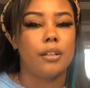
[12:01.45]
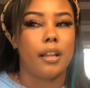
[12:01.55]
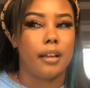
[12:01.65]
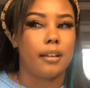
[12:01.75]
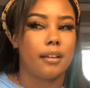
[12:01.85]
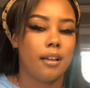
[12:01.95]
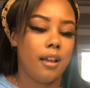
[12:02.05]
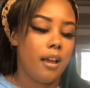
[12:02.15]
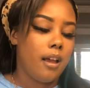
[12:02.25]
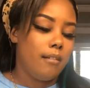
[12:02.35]
Like,
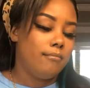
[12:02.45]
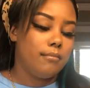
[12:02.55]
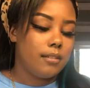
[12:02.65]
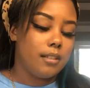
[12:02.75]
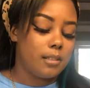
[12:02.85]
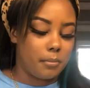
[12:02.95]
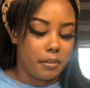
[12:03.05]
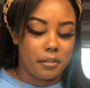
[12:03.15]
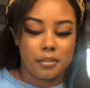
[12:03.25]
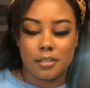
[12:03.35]
it's
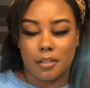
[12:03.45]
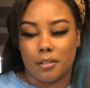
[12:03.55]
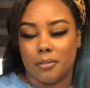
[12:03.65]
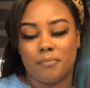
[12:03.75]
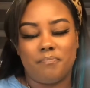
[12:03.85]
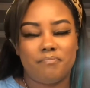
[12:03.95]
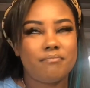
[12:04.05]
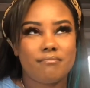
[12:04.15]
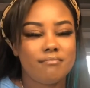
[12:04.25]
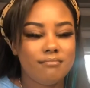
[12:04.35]
weird. So
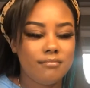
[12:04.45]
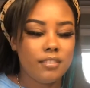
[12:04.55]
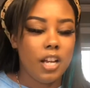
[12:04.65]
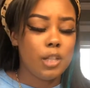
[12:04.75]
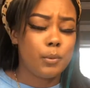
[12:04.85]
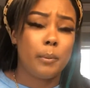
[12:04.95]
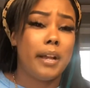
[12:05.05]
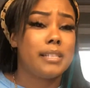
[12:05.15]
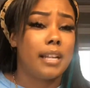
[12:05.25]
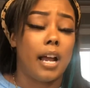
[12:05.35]
that's one
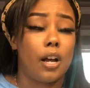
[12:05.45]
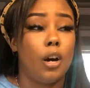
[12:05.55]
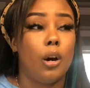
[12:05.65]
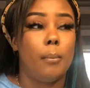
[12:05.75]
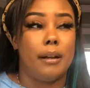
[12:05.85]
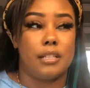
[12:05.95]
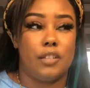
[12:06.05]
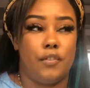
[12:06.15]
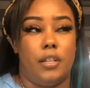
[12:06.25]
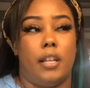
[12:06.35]
way that I cope. I
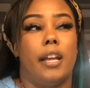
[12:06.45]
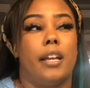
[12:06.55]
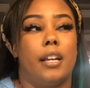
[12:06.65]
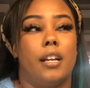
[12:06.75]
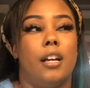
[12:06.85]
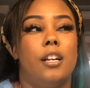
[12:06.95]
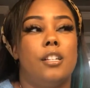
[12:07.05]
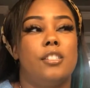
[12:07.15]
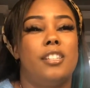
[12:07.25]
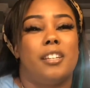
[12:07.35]
just feel like
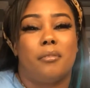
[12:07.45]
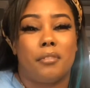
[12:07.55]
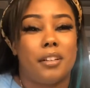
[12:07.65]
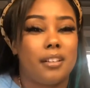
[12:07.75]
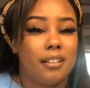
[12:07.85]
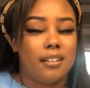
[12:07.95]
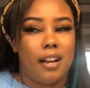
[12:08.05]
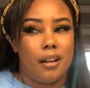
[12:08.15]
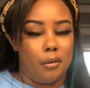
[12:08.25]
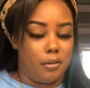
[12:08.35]
she can read it.
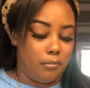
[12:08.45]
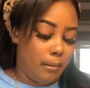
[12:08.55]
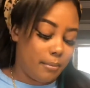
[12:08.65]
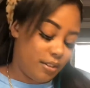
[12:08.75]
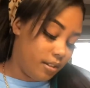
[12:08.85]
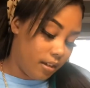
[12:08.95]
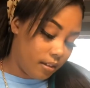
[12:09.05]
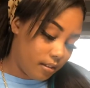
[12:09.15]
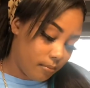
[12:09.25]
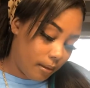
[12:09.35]
I don't know. Maybe she
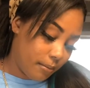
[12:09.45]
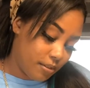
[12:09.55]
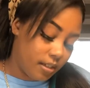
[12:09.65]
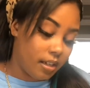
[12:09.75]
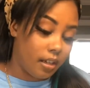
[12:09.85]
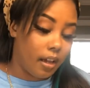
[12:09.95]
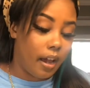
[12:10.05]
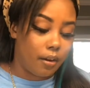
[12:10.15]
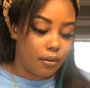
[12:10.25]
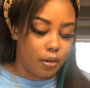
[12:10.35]
can. Maybe she
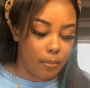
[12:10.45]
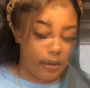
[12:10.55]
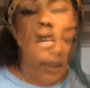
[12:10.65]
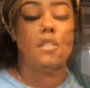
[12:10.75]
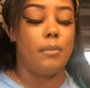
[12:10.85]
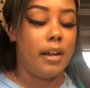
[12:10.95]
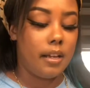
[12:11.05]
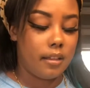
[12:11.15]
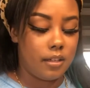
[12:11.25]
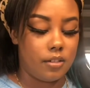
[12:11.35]
can't. I don't know. But yeah, so writing
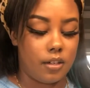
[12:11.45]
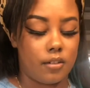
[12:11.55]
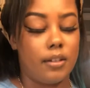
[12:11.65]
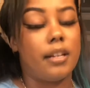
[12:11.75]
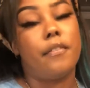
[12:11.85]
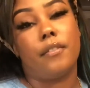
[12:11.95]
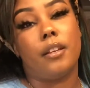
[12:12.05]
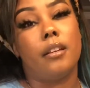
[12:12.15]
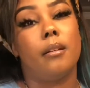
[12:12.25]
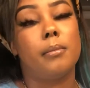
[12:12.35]
in the journal, it definitely
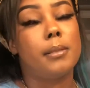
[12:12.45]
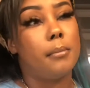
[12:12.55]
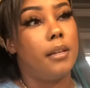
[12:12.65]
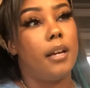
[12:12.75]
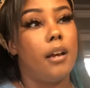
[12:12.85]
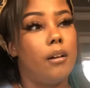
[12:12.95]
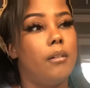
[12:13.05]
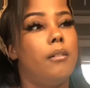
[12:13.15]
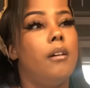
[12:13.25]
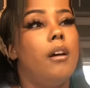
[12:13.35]
helps me
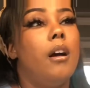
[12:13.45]
out.